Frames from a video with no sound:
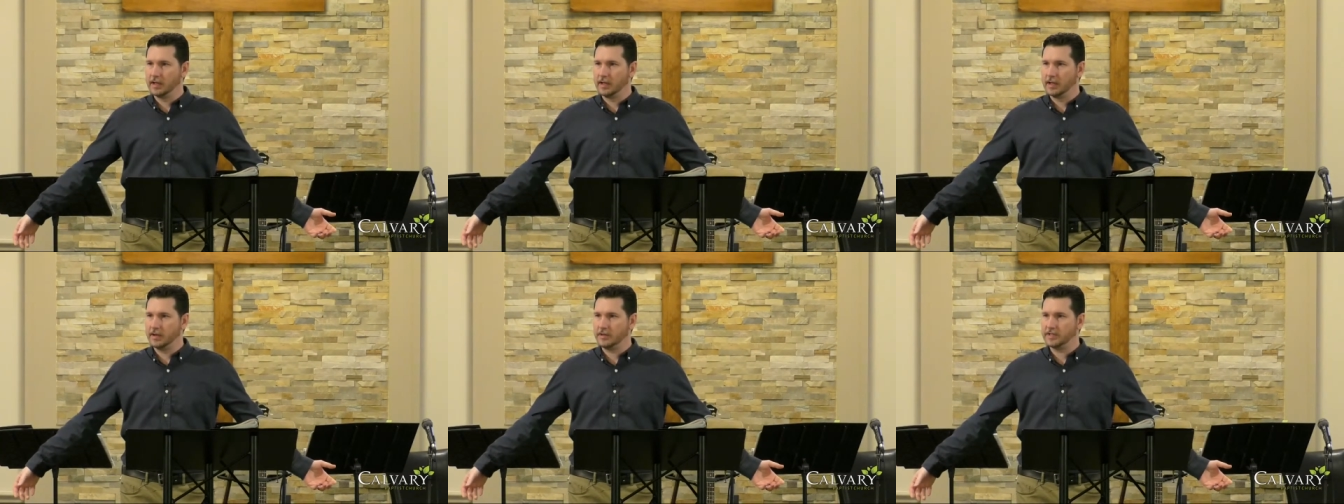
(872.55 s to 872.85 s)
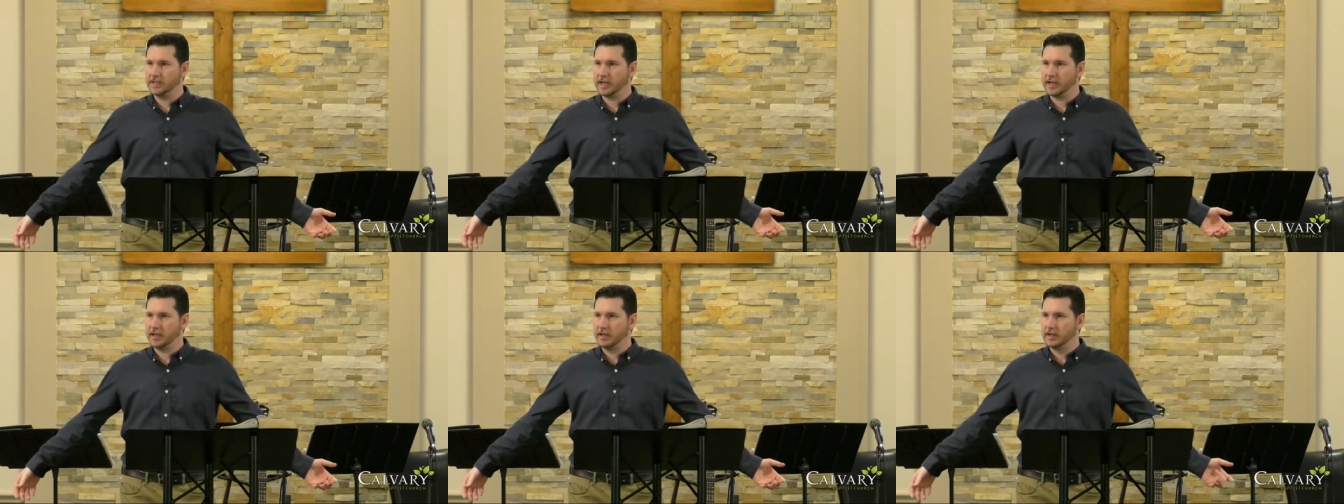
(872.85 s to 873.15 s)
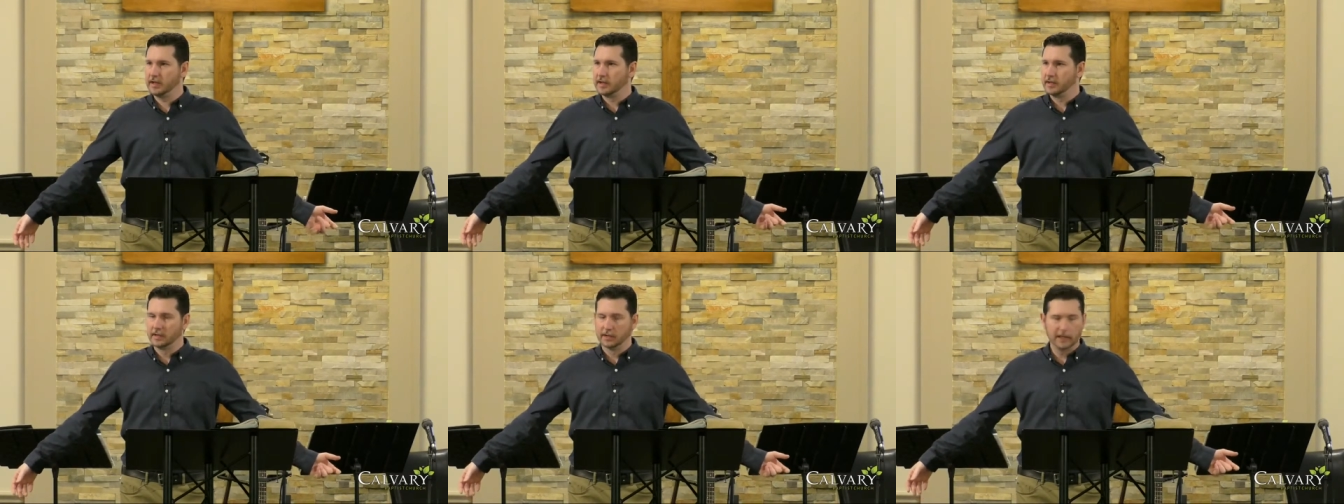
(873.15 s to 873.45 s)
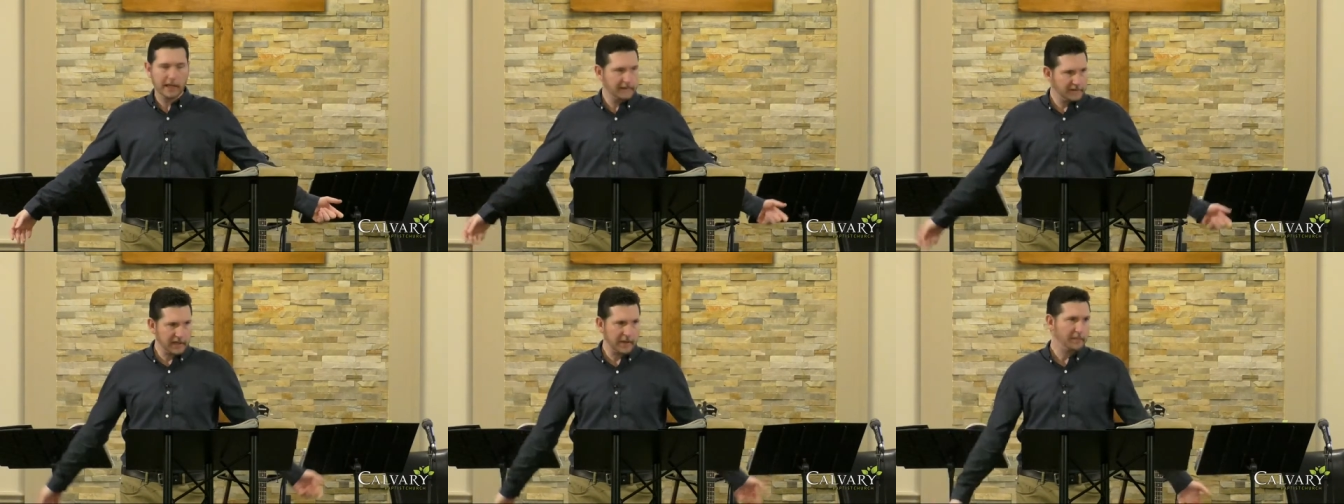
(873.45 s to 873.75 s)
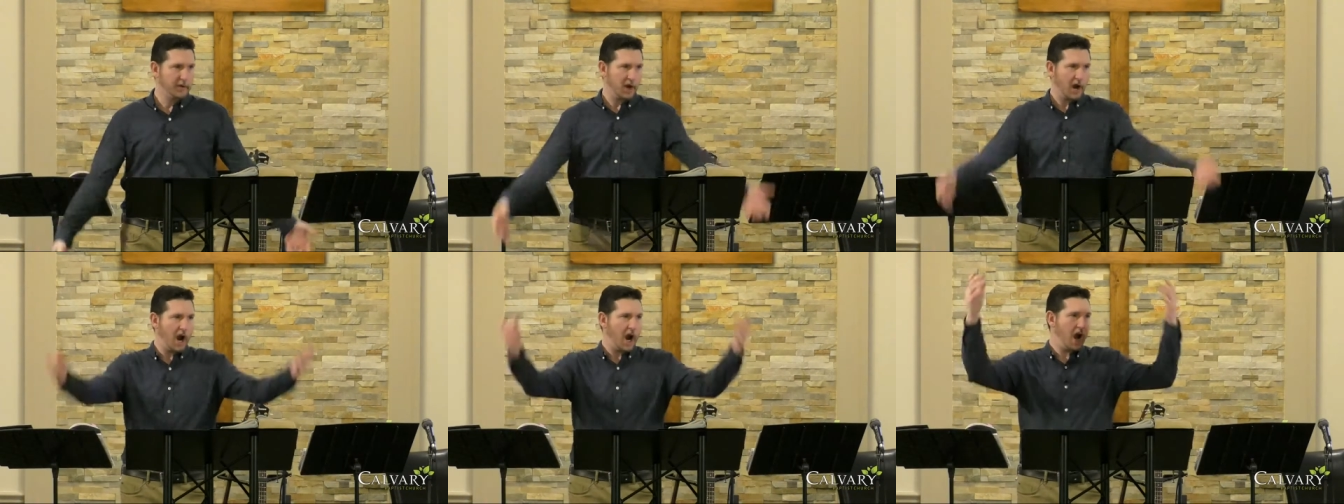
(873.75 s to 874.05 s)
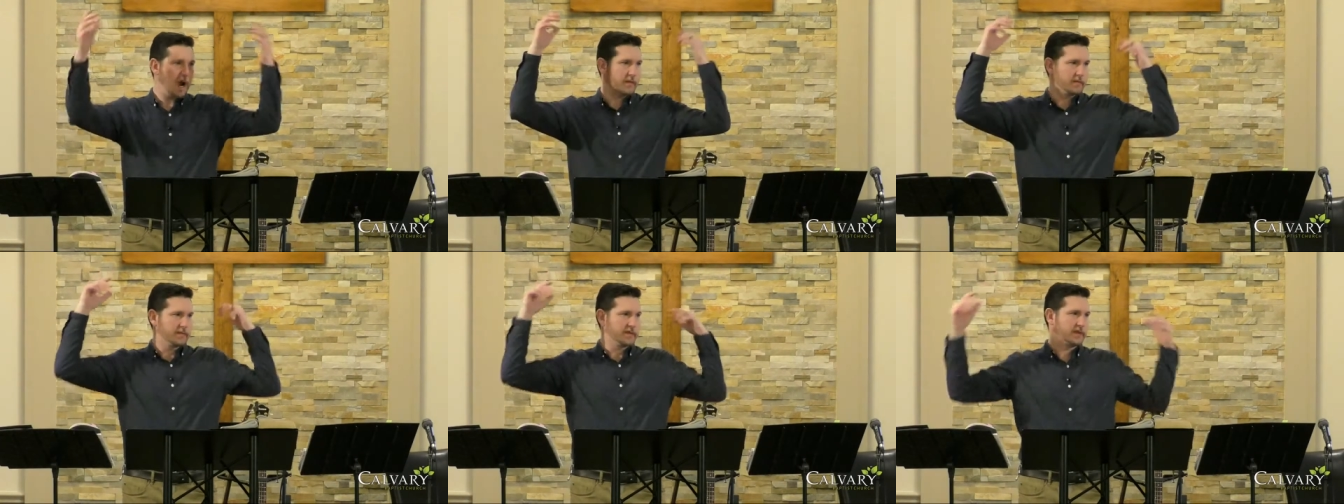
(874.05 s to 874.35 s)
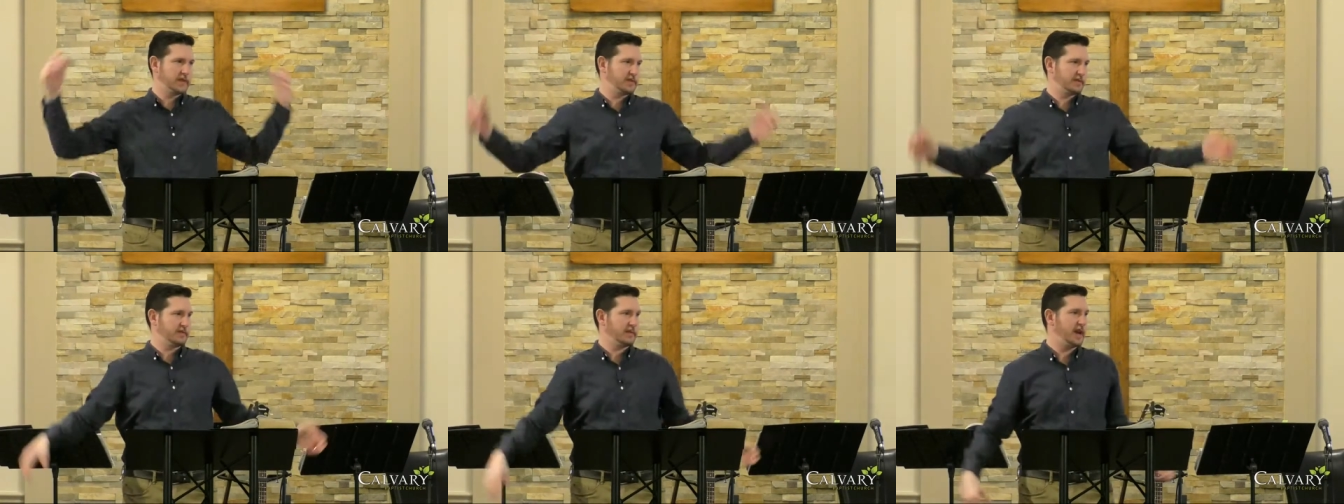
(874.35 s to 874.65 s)
And you say, lift up your
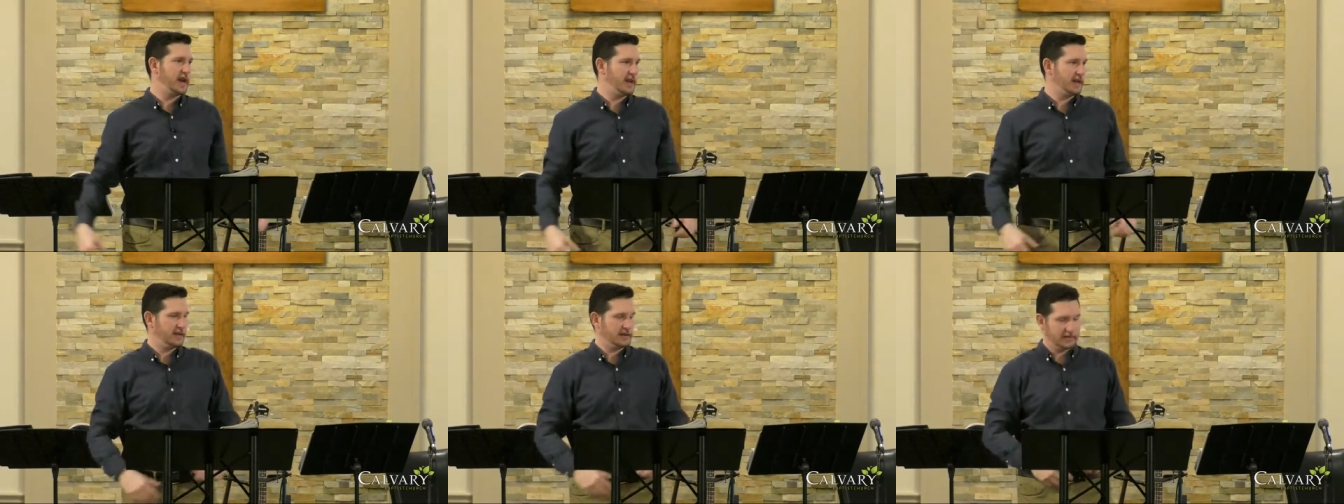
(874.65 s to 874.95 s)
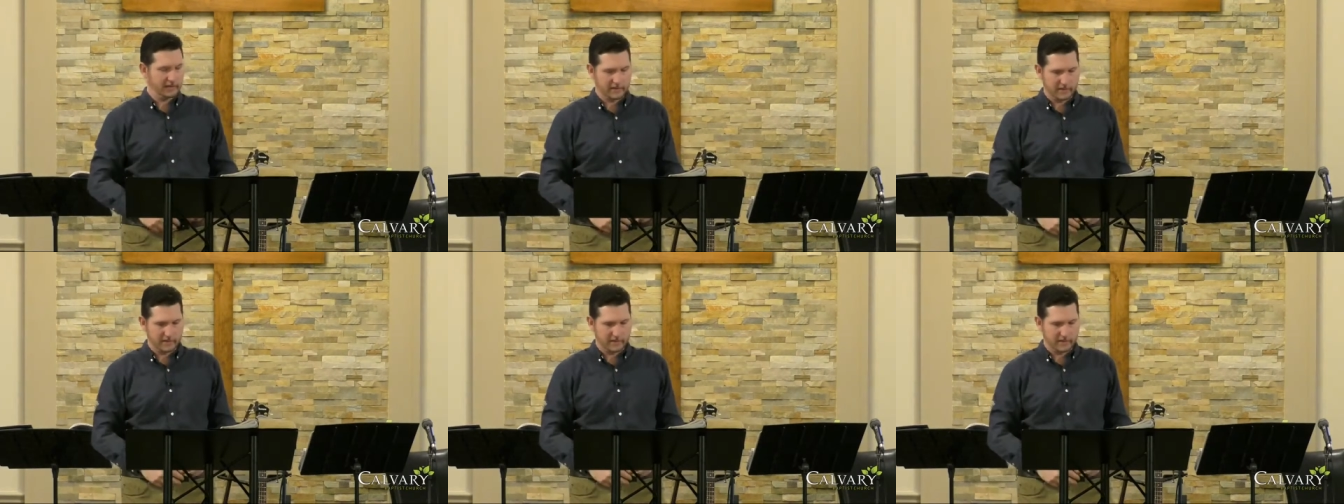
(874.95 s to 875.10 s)
arms, right?